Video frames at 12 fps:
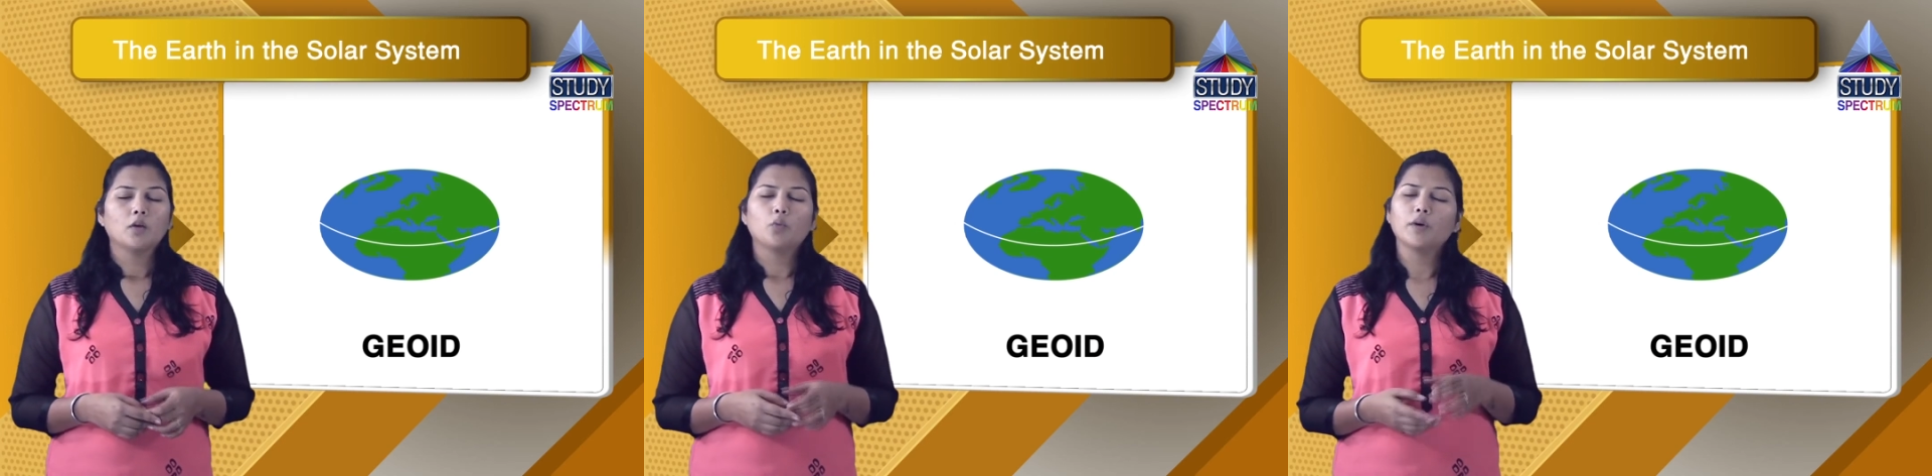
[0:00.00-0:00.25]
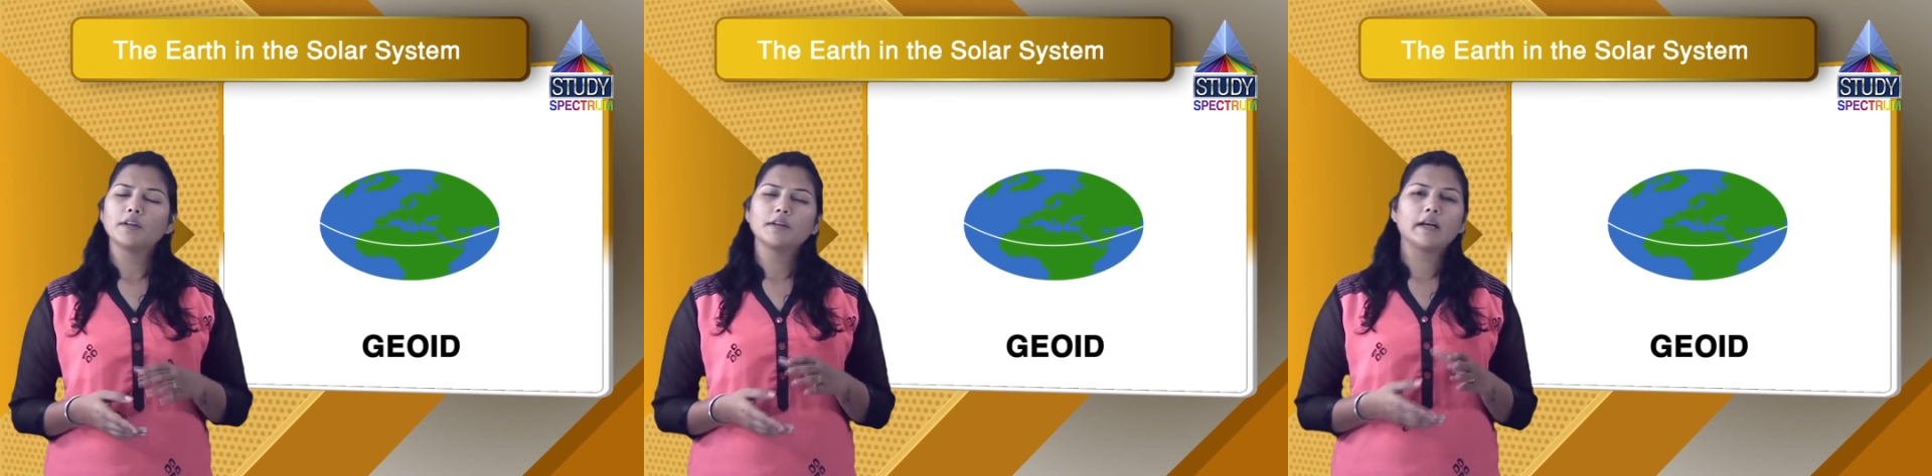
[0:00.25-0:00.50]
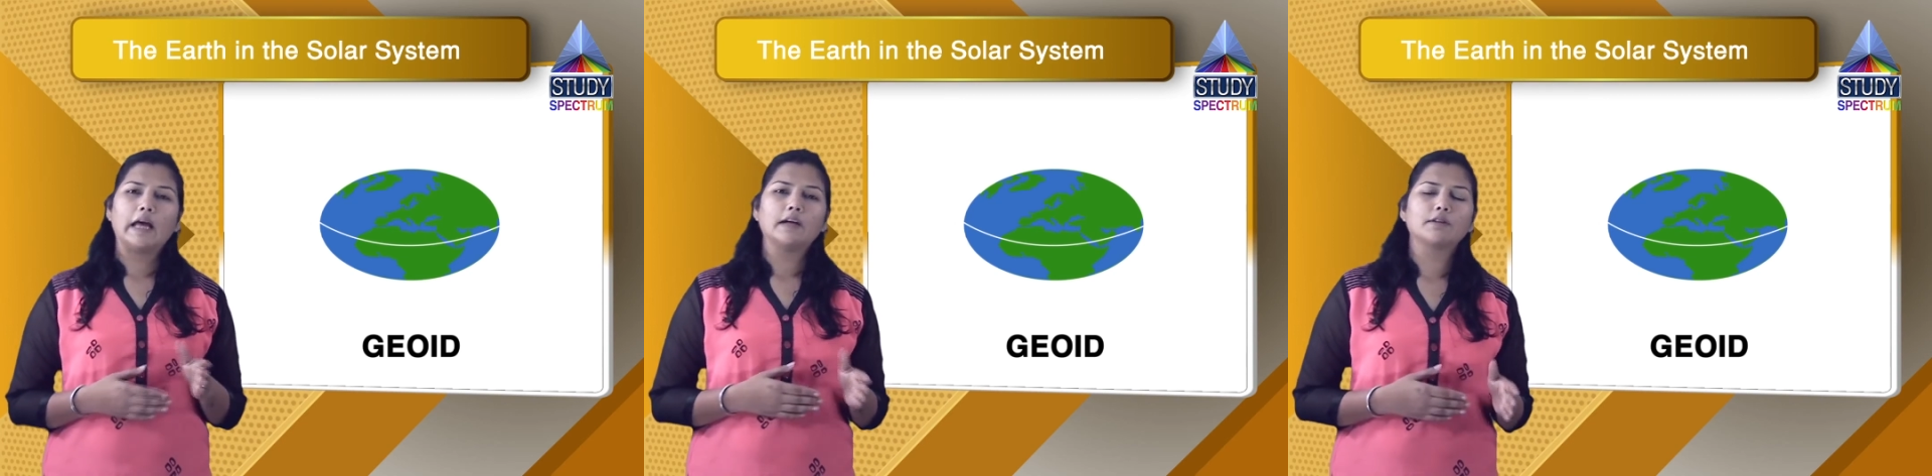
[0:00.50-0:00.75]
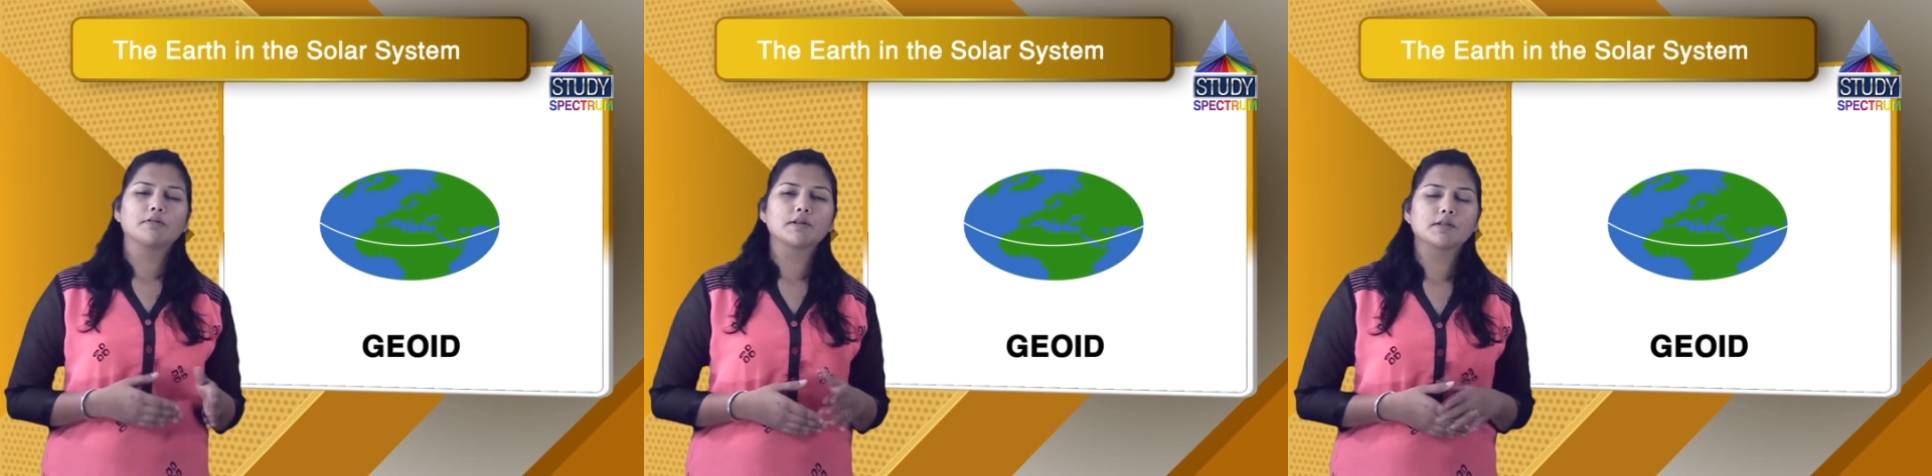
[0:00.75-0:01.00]
What are the
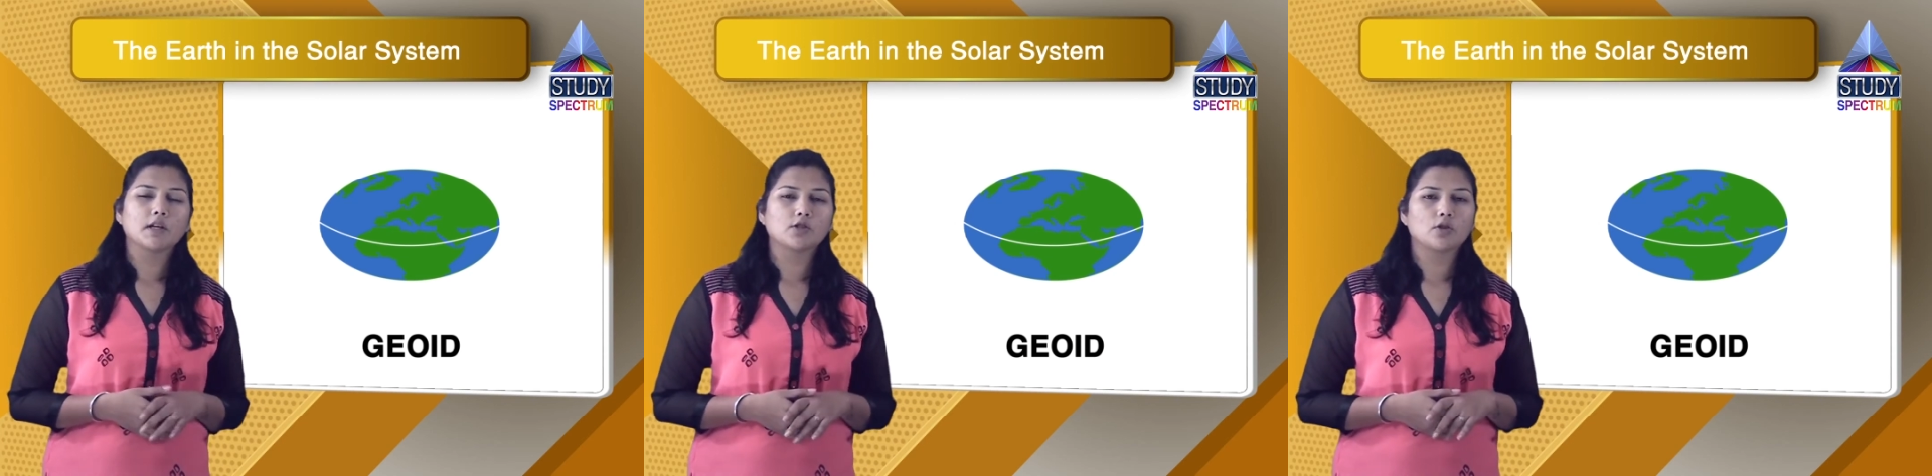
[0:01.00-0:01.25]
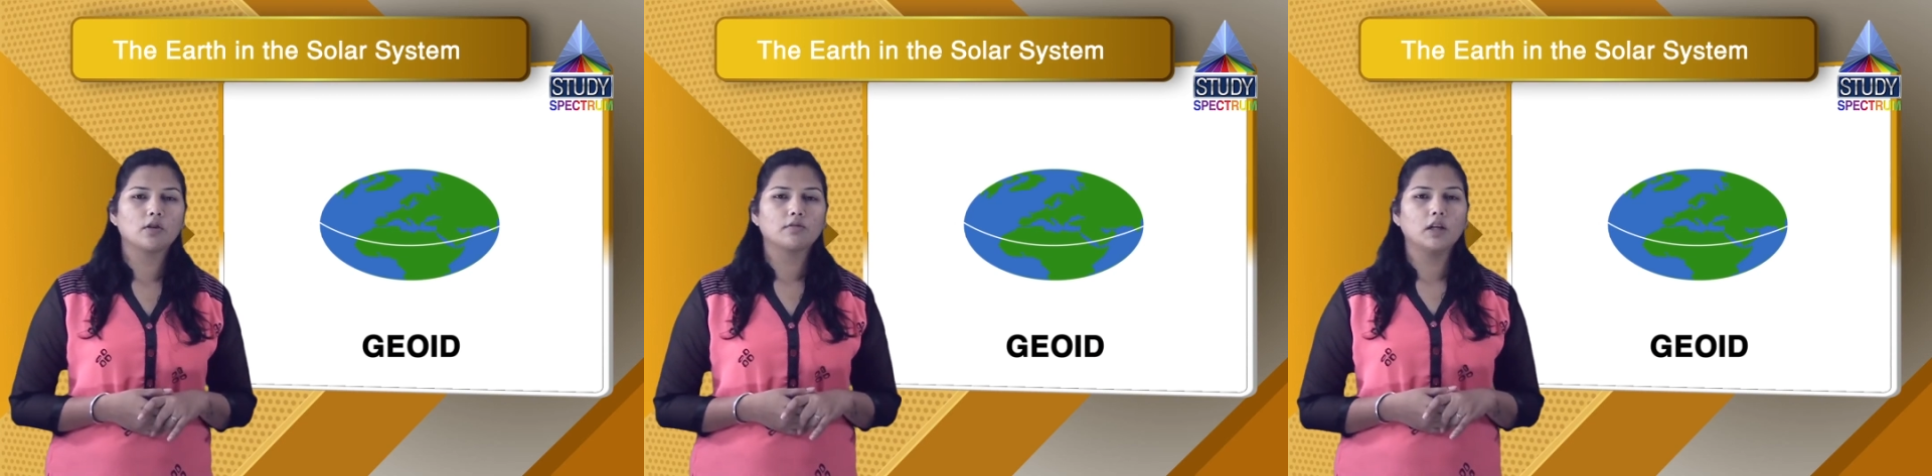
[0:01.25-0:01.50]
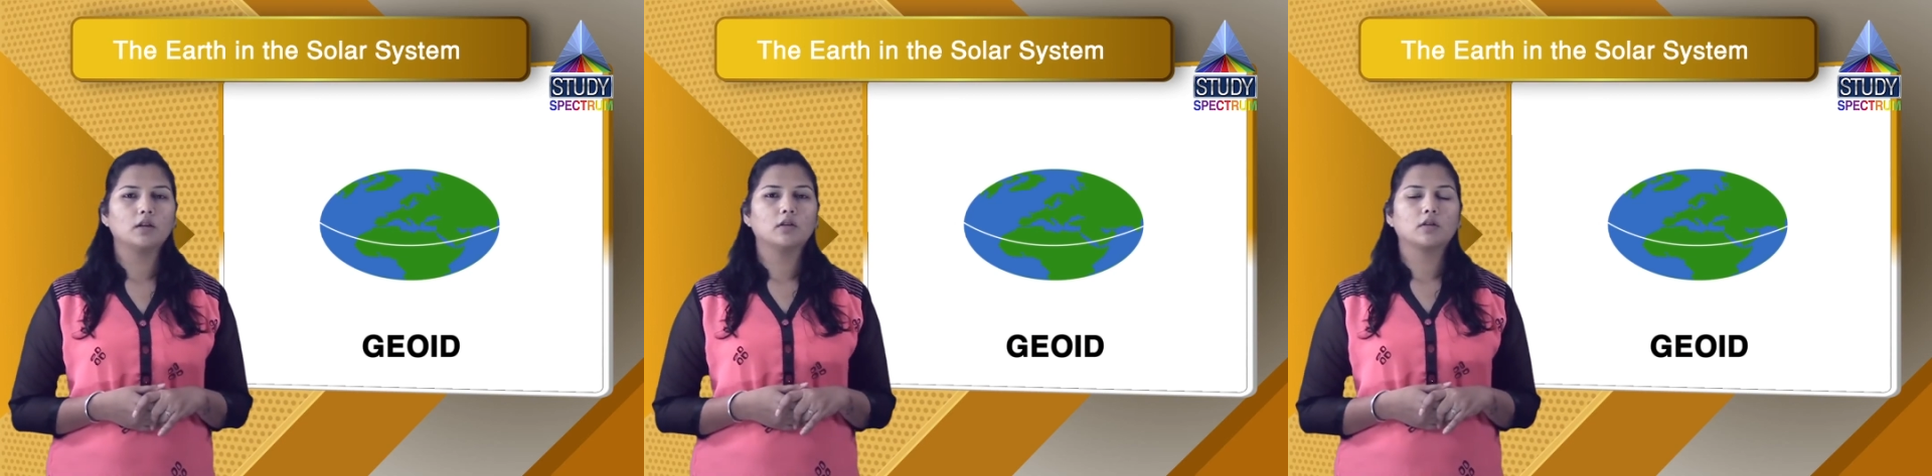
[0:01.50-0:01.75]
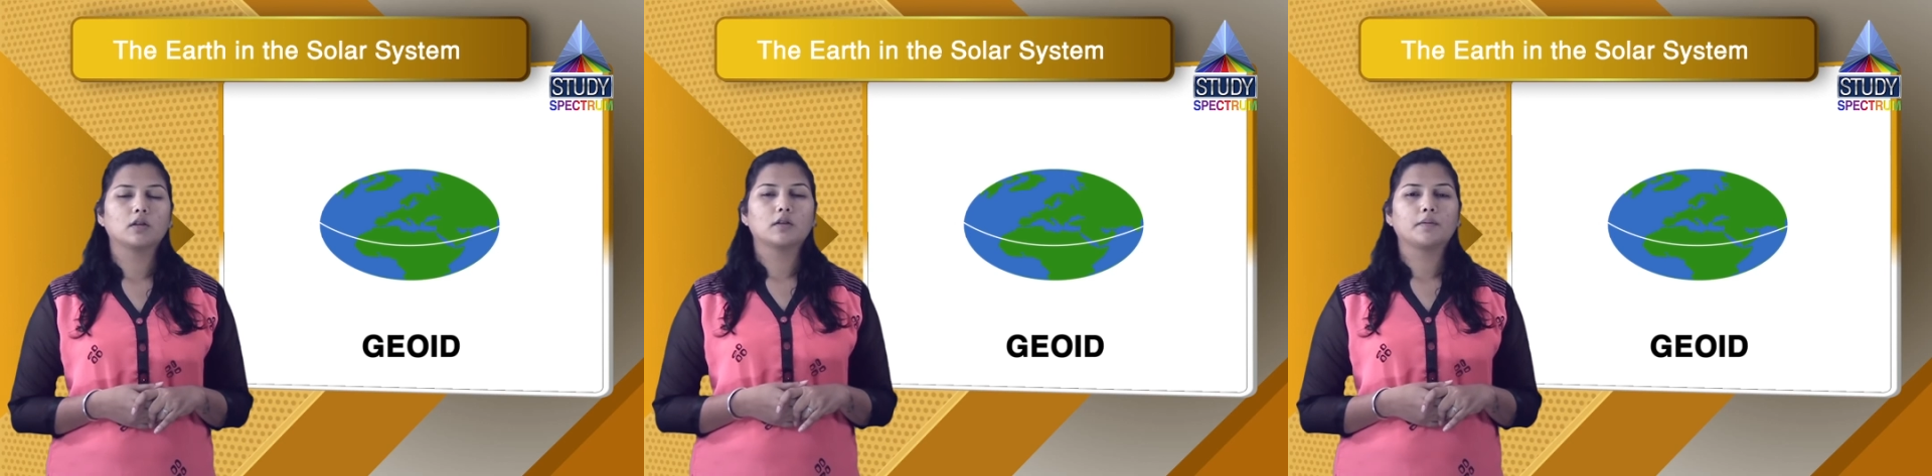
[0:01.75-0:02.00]
characteristics of the
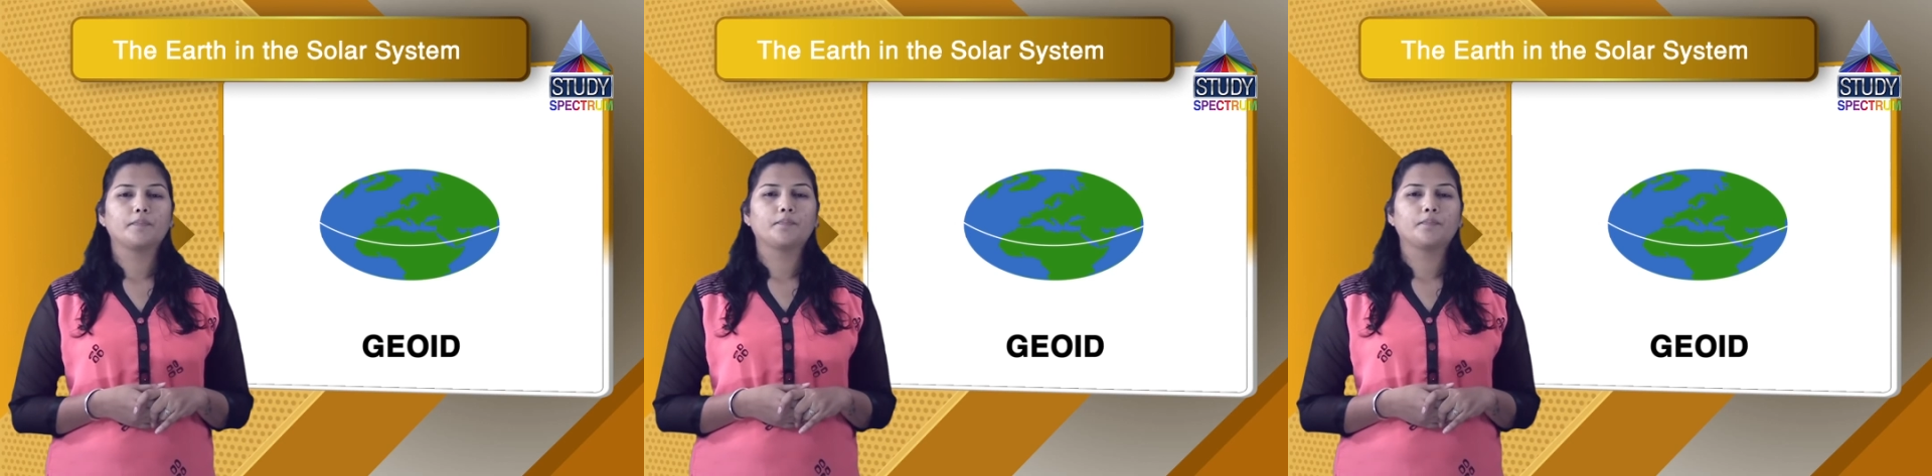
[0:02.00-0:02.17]
Earth?